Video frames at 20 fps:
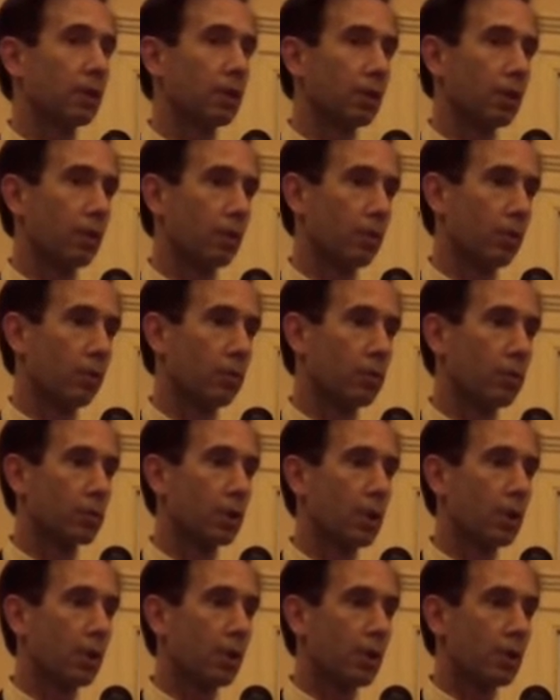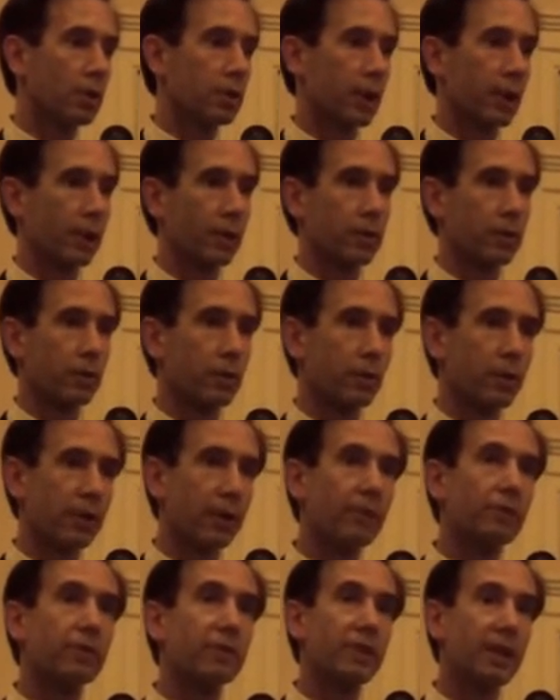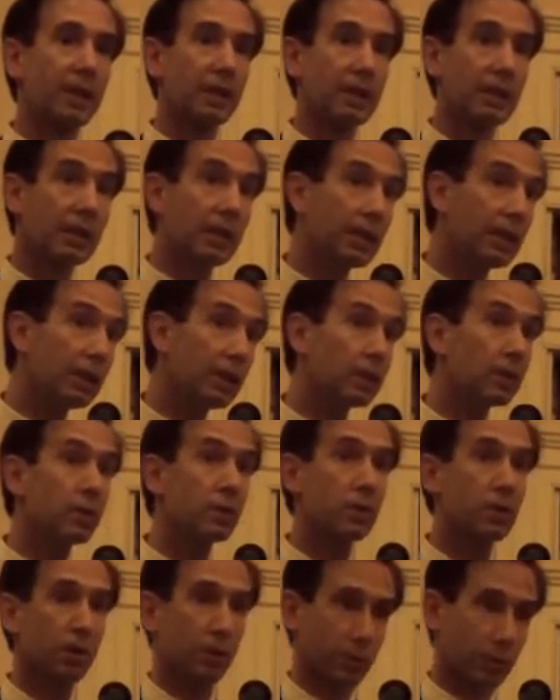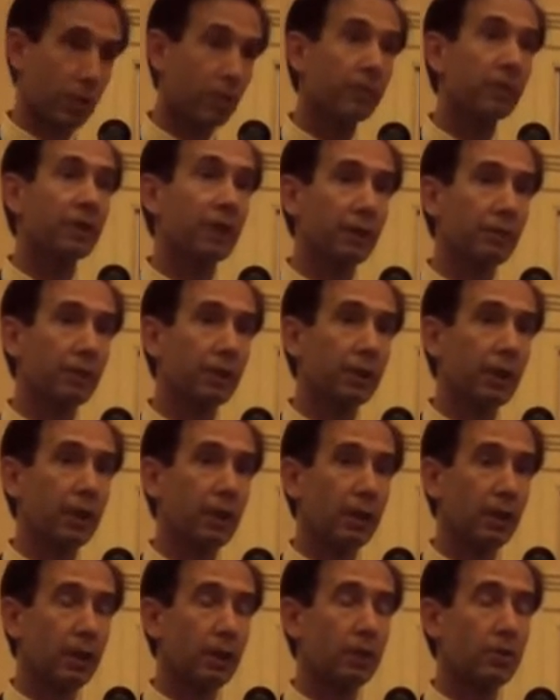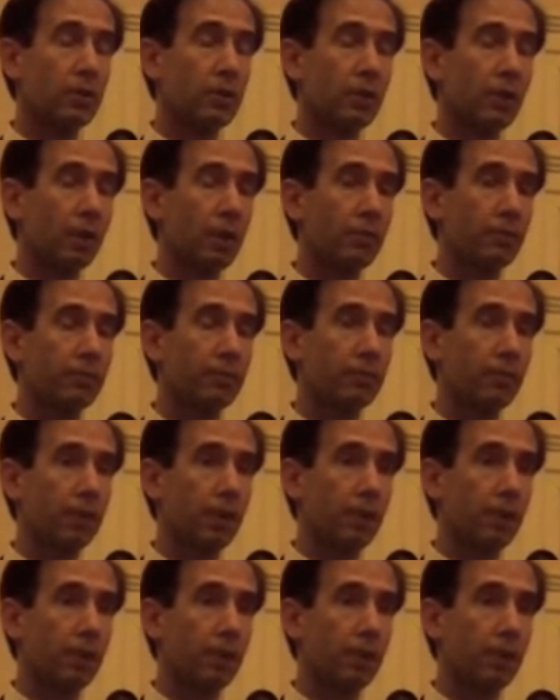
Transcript: Those centers are the everyday needs, or serving the everyday needs of